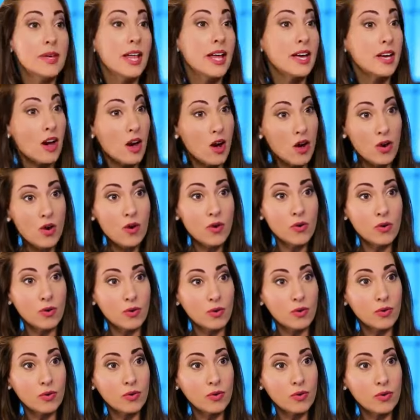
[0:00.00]
and be like,
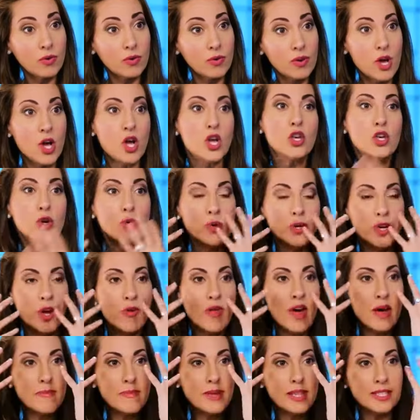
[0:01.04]
oh, you would
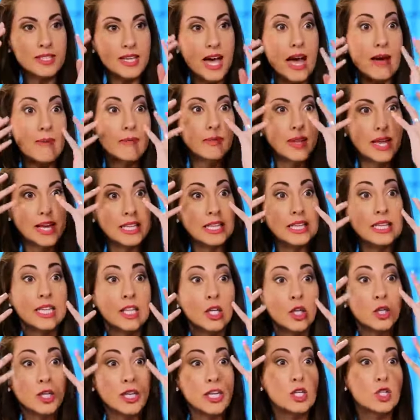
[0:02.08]
know that means I'm like
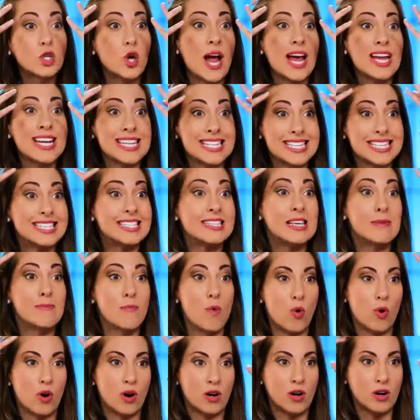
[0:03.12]
literally trying to see
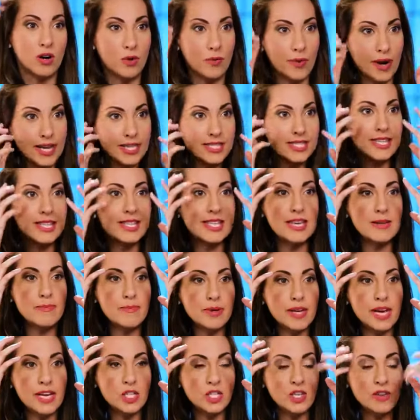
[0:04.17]
more, right? It's like the
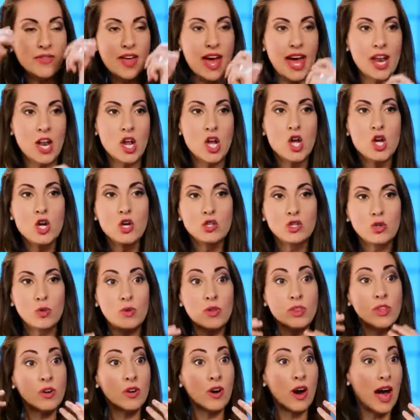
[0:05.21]
invocation of that. So
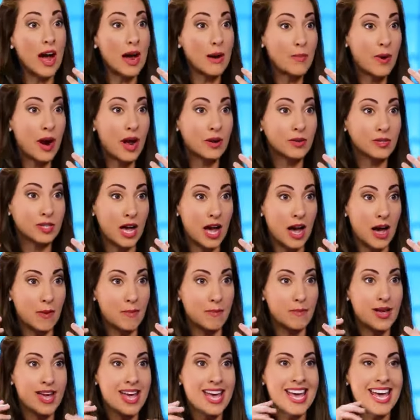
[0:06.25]
with your eyebrows
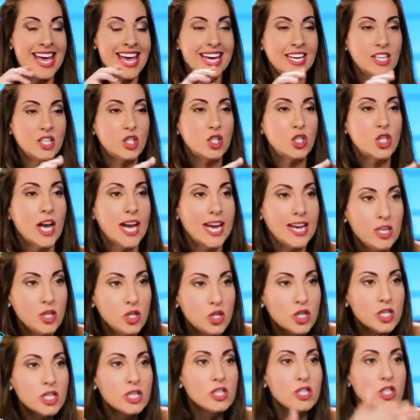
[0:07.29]
up, it
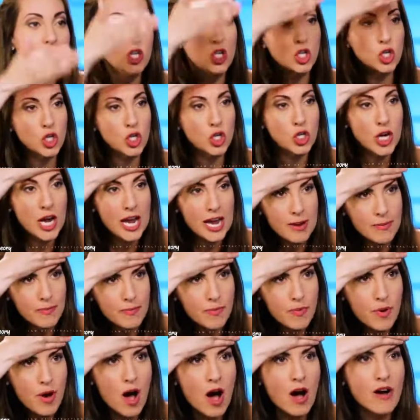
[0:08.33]
changes the
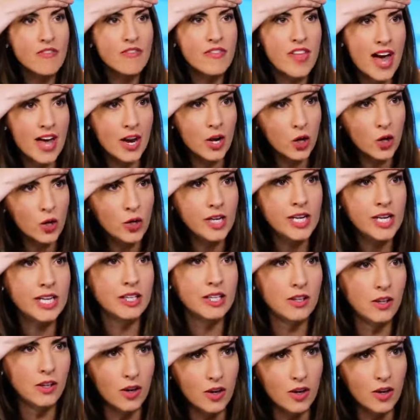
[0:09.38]
shape of that hooded